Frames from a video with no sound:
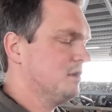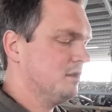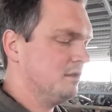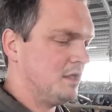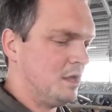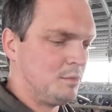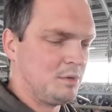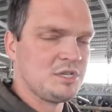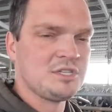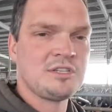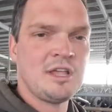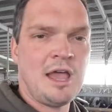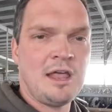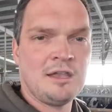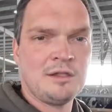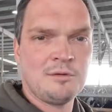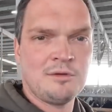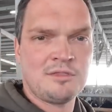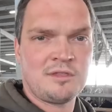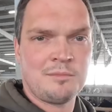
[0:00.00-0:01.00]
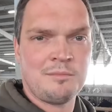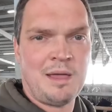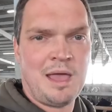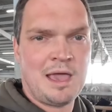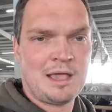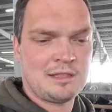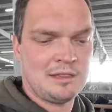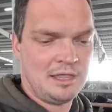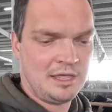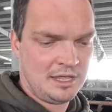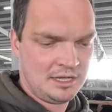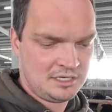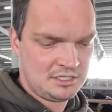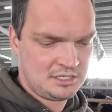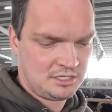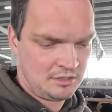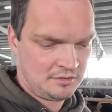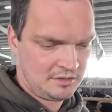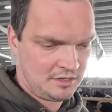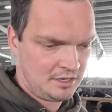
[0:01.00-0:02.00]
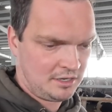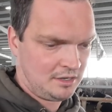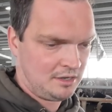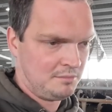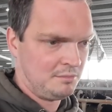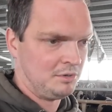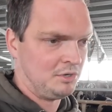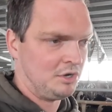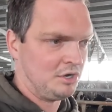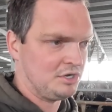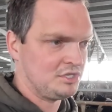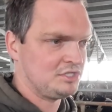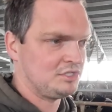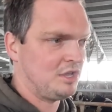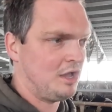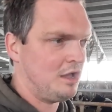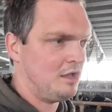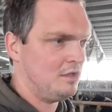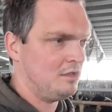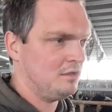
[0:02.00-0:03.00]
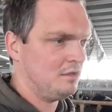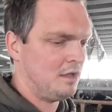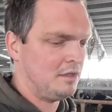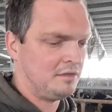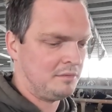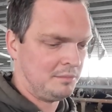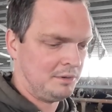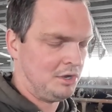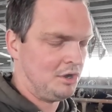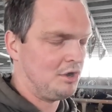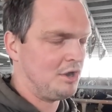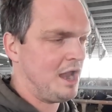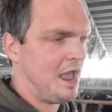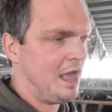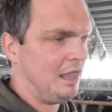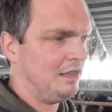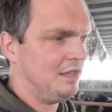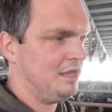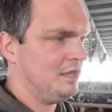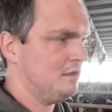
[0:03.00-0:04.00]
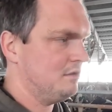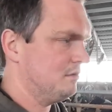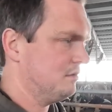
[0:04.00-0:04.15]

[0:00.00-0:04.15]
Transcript: they were standing with their back legs on the manure stall, on the manure alley.